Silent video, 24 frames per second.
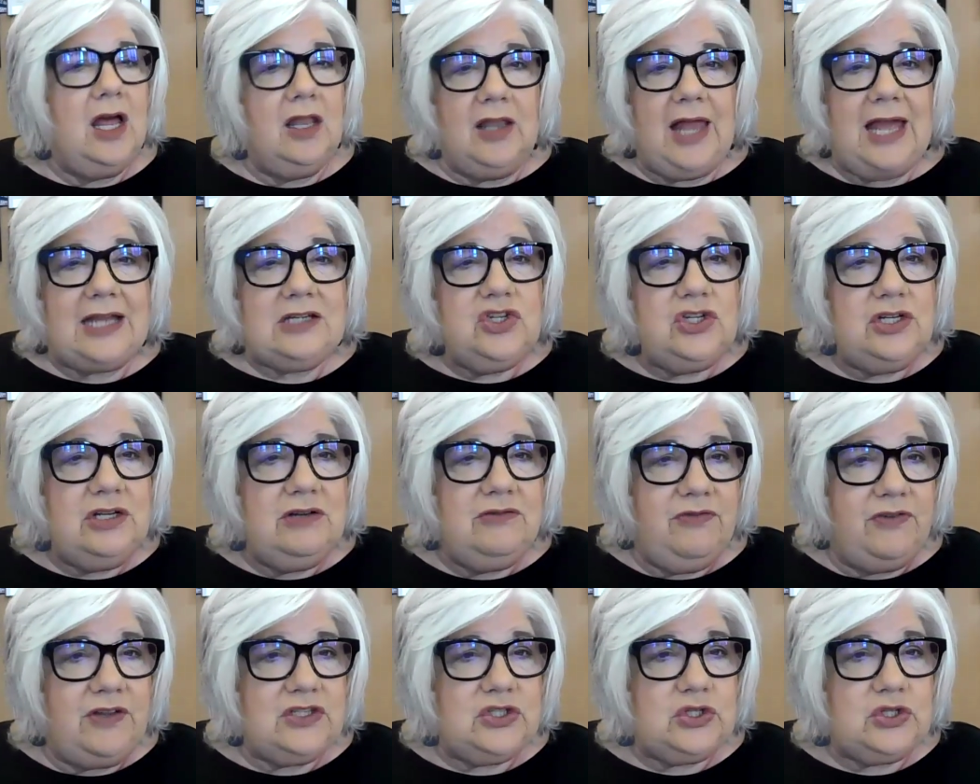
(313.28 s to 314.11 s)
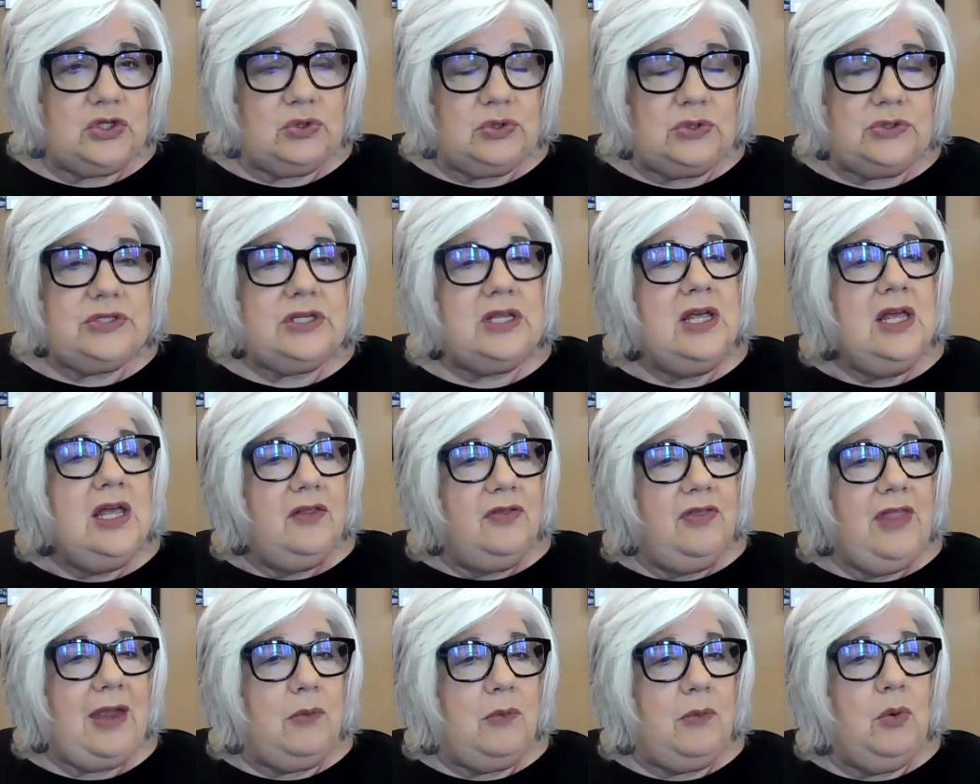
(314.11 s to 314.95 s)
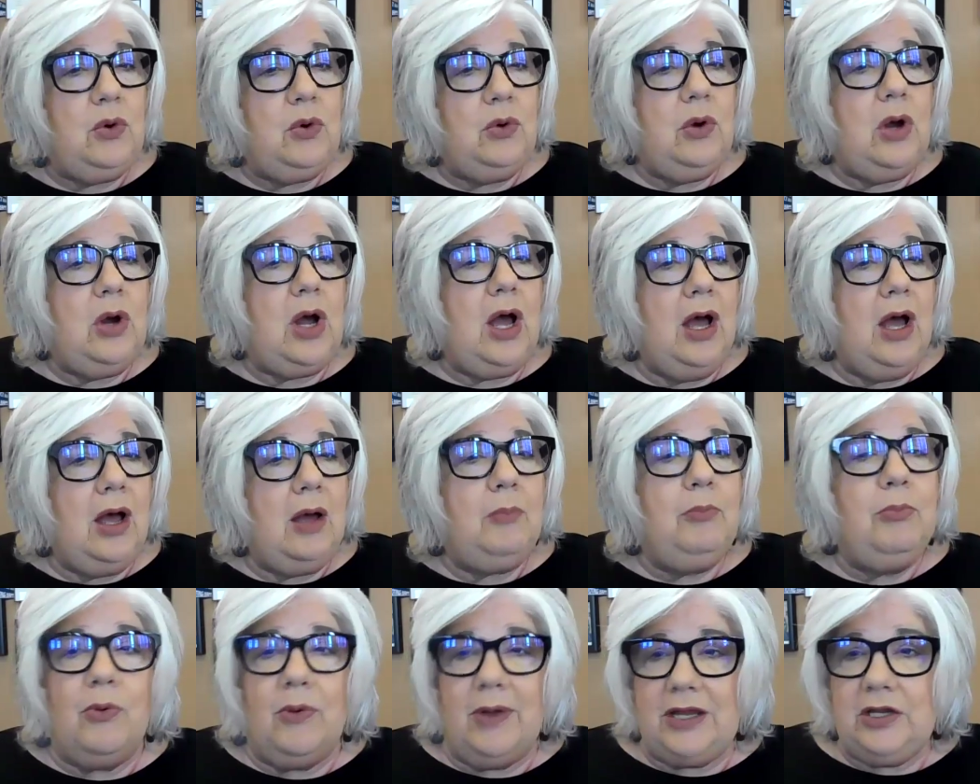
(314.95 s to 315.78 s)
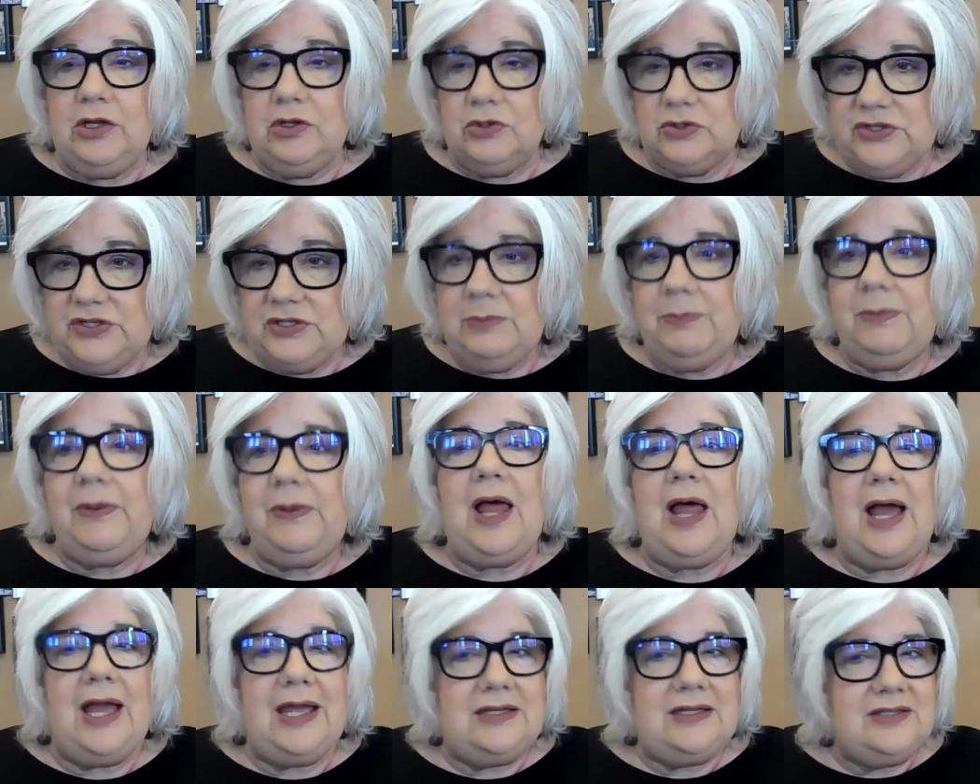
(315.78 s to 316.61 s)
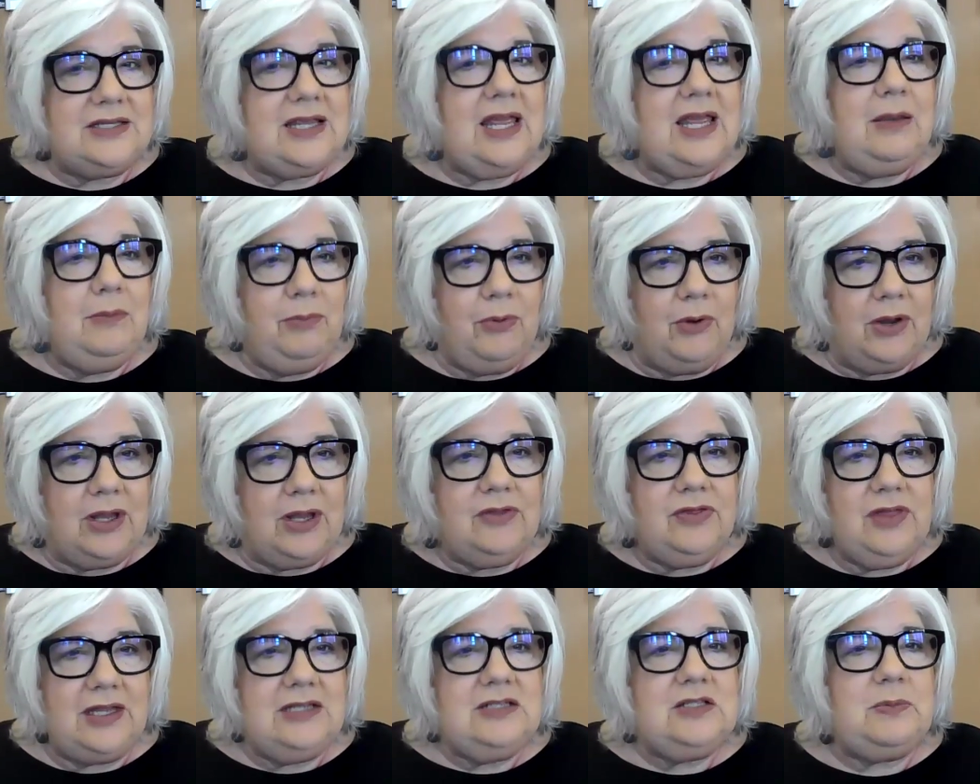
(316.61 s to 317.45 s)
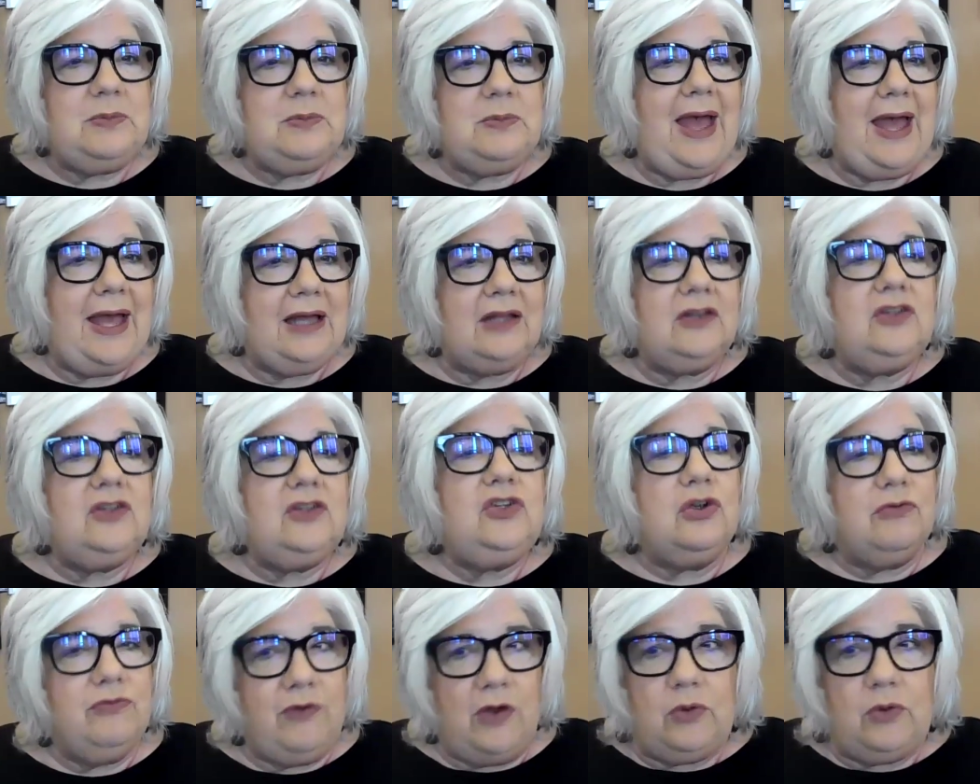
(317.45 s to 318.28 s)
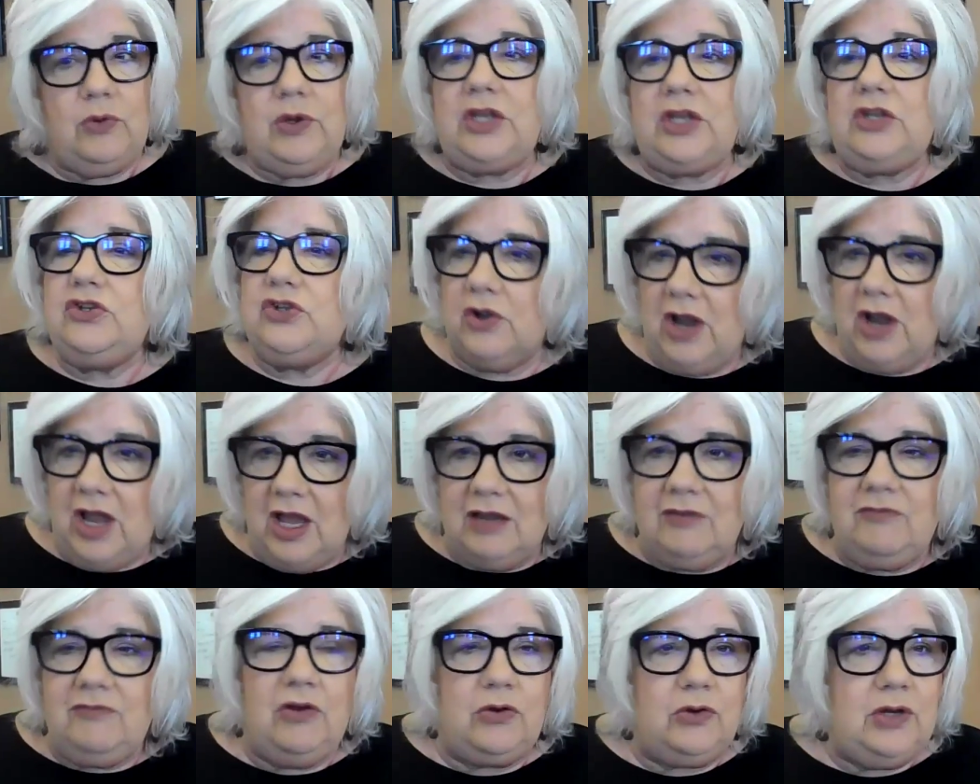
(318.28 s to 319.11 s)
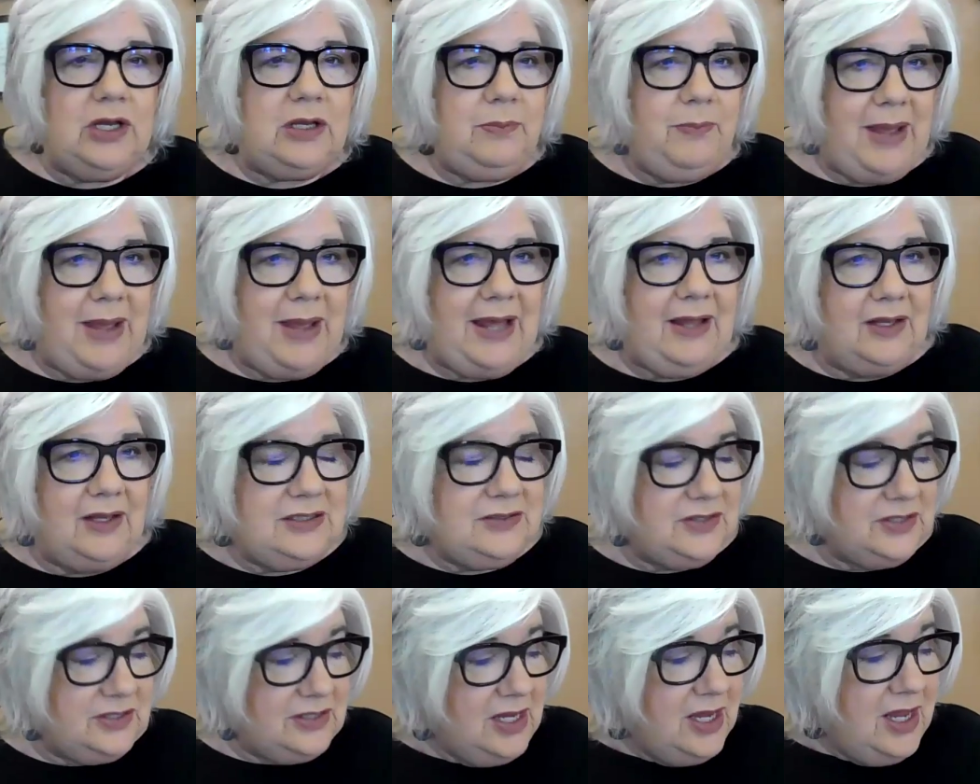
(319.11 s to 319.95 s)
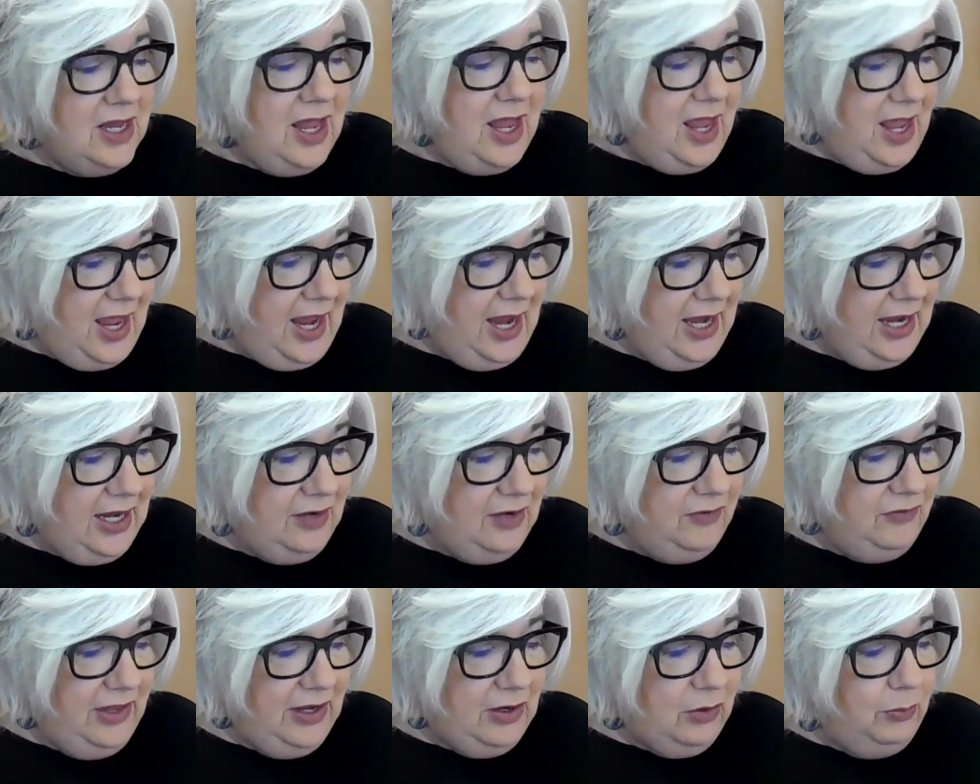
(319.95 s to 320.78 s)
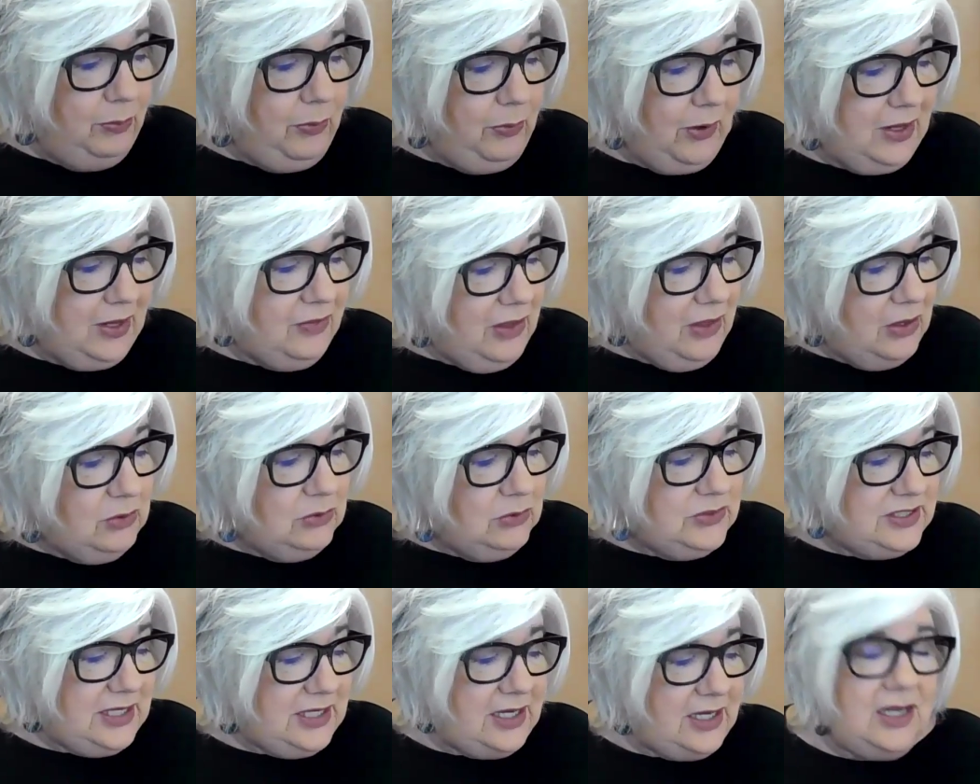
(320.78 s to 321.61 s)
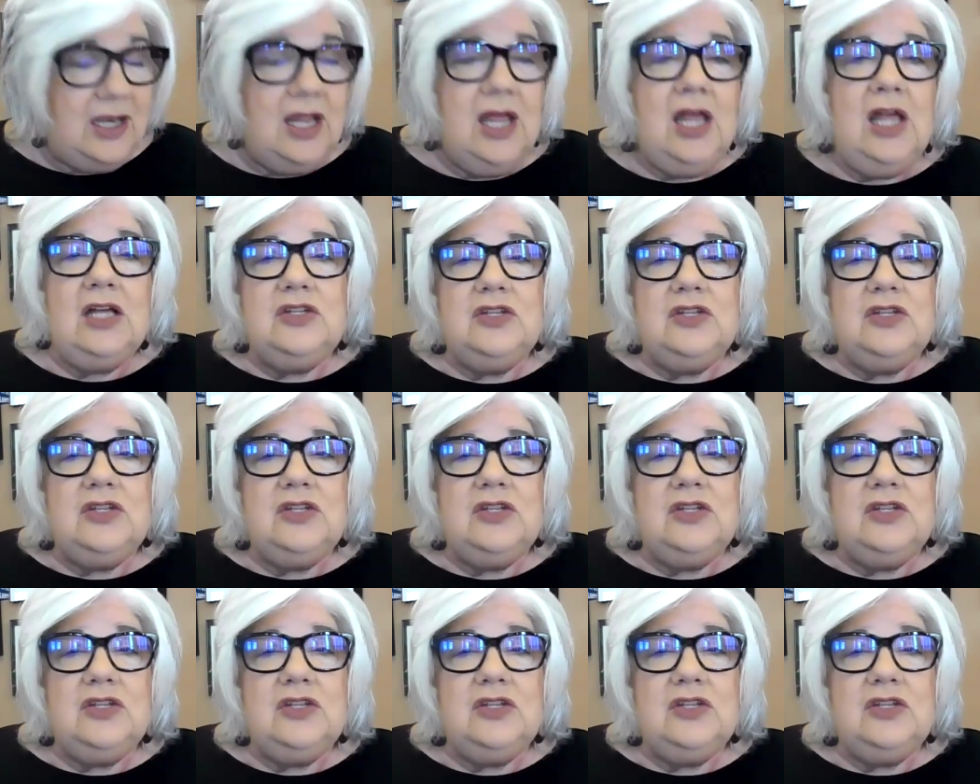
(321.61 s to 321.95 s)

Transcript: election officials, they will bring your supplies and bring things back, your voted, your unvoted ballots, and they'll bring those in.